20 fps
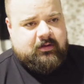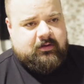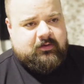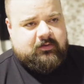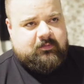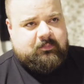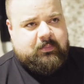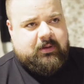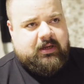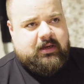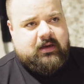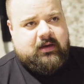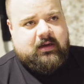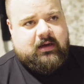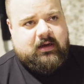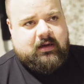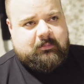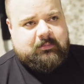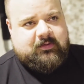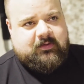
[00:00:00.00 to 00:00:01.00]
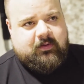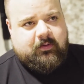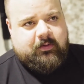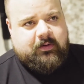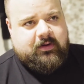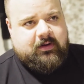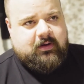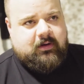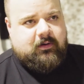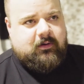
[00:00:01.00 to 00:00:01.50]
speeding up,
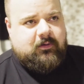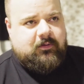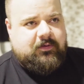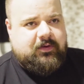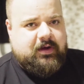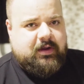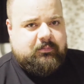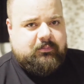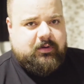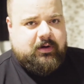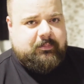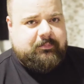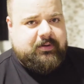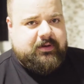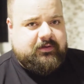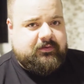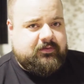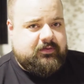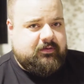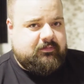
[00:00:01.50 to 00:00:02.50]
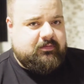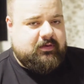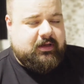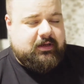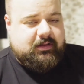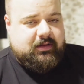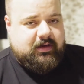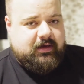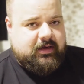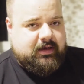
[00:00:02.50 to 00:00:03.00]
slowing down, time ramping, stuff
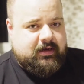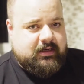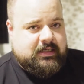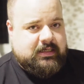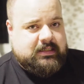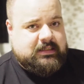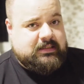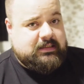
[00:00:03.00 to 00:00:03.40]
like that